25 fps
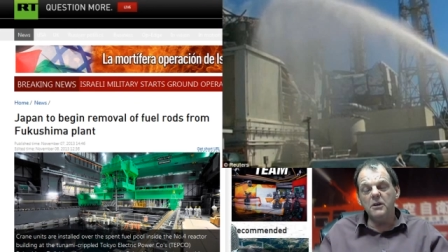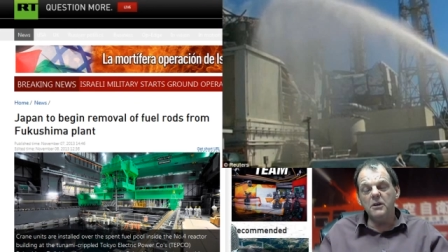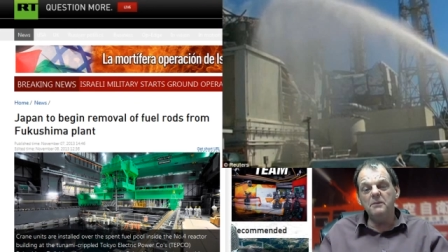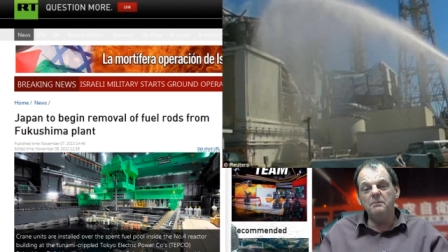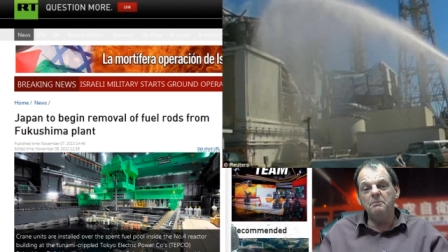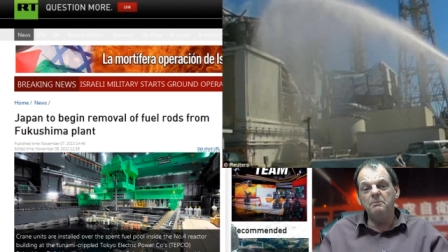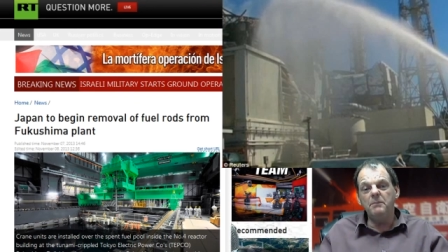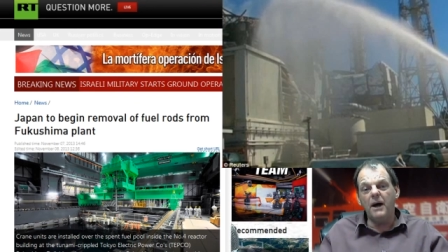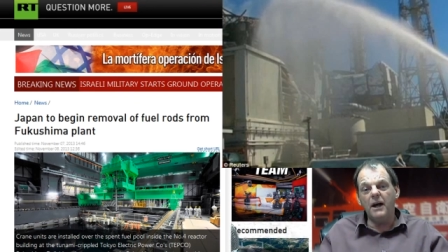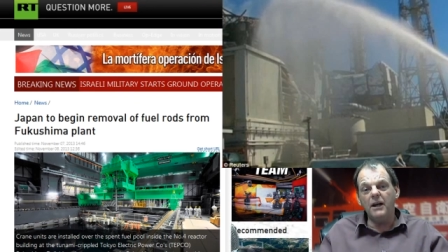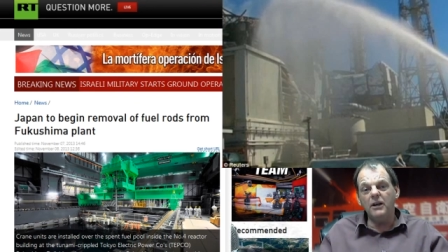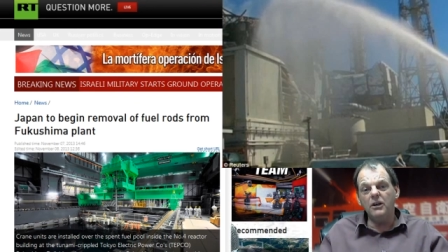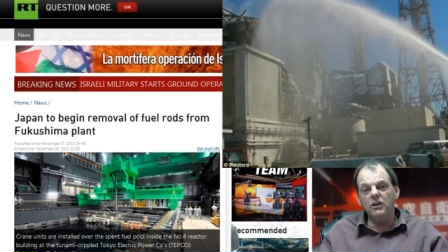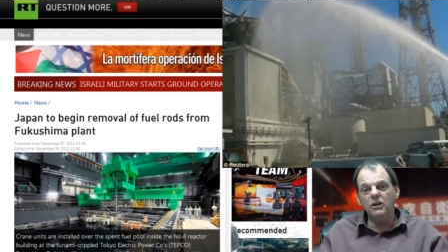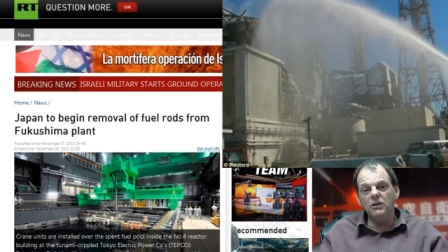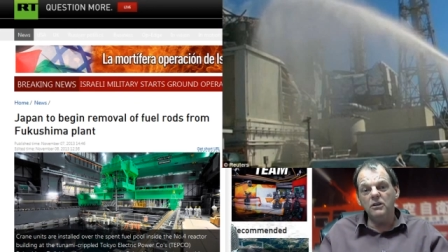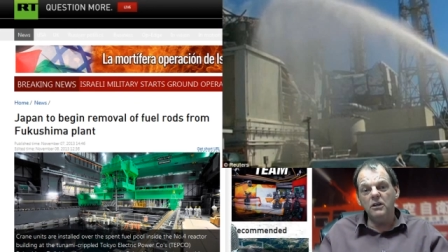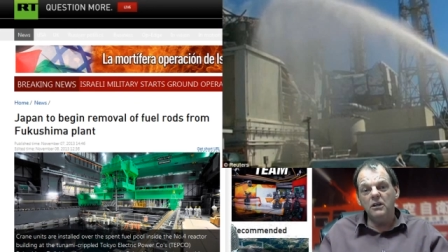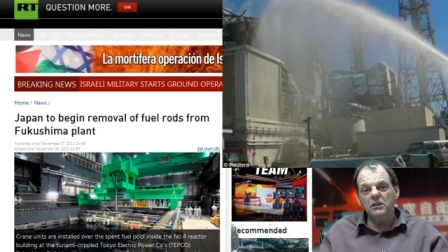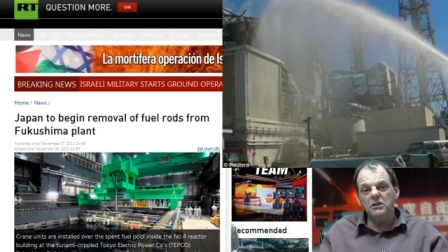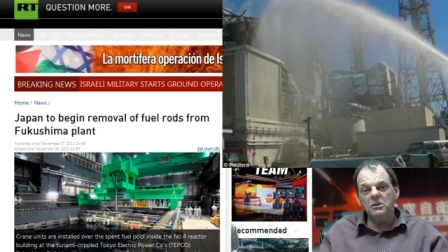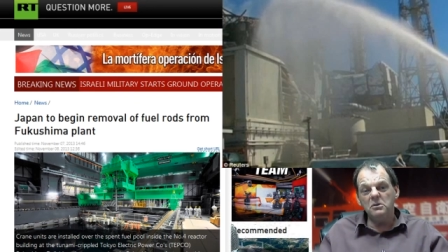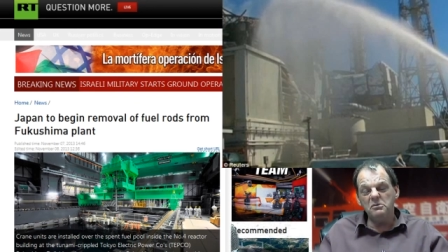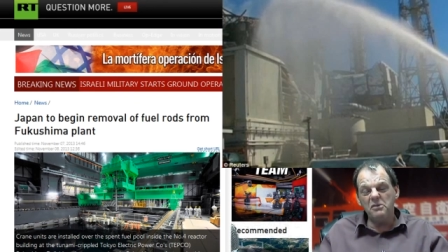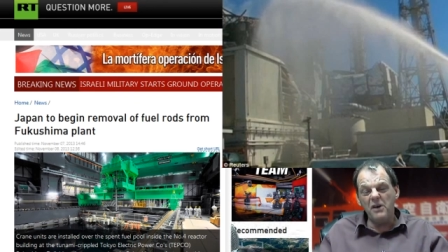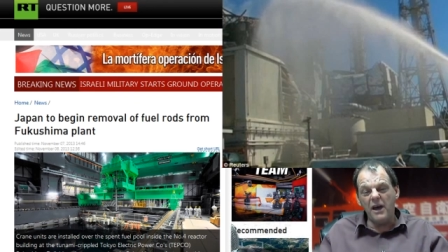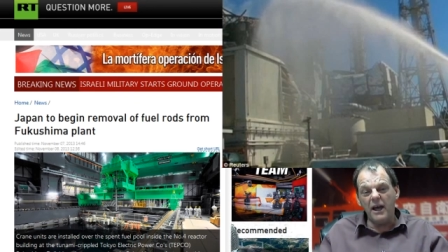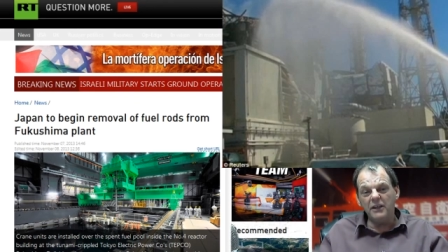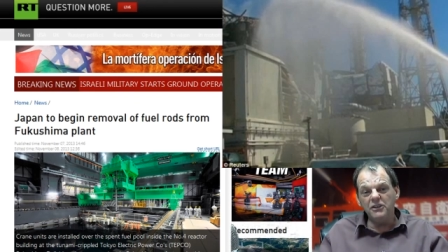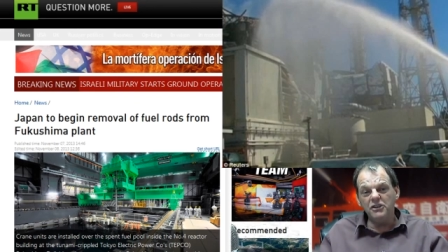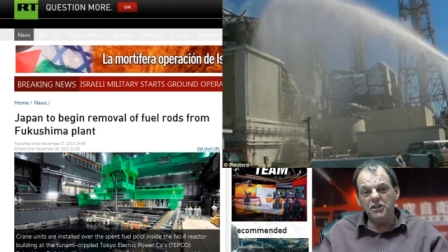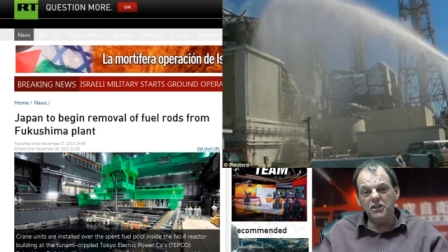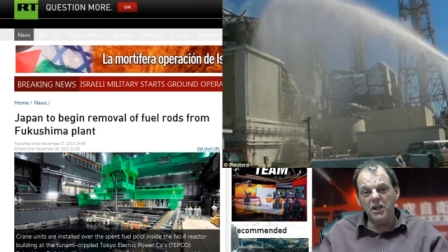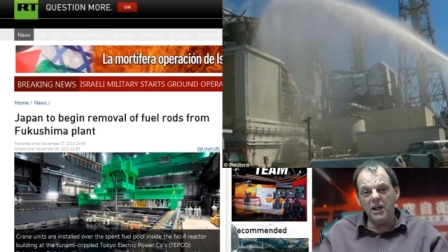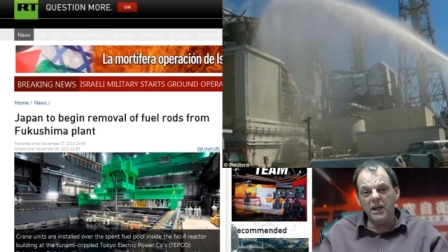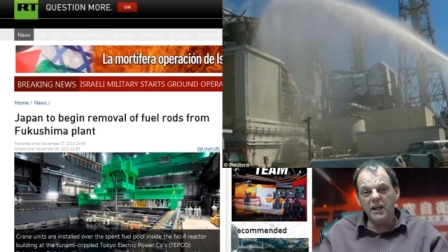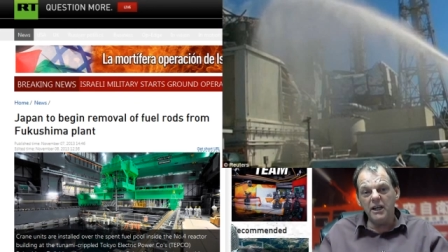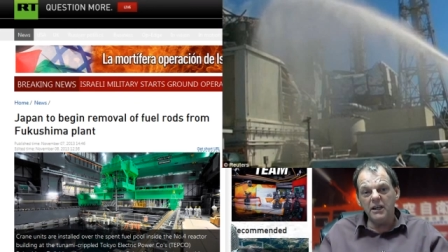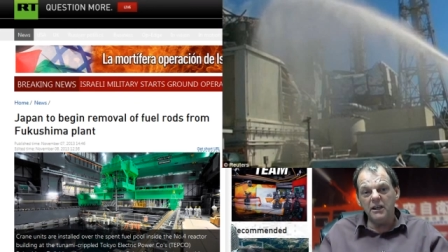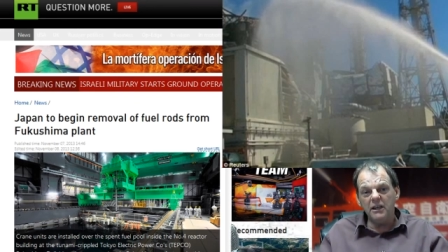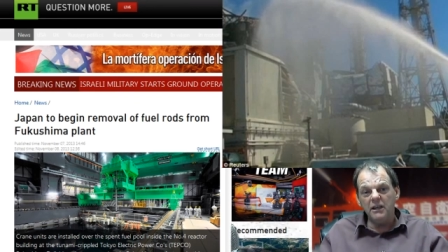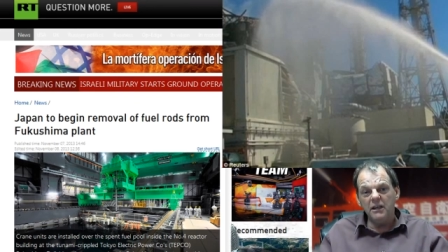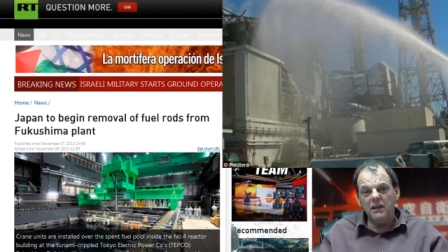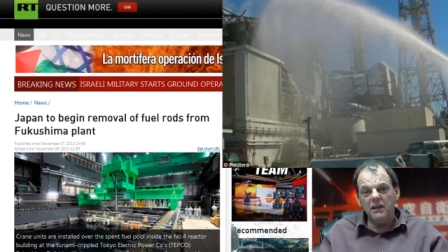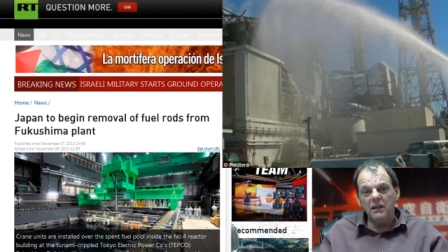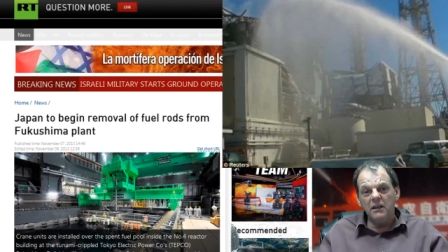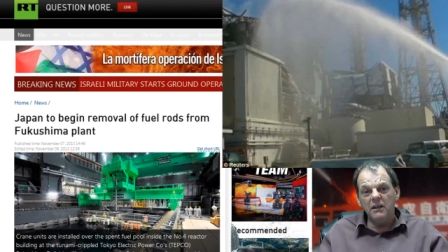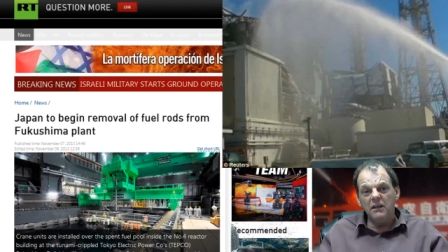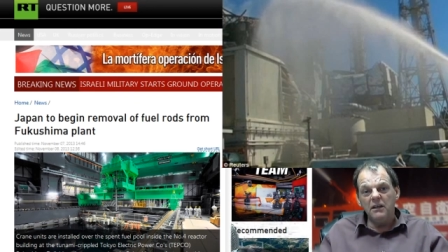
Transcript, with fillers: even bothered to fact check.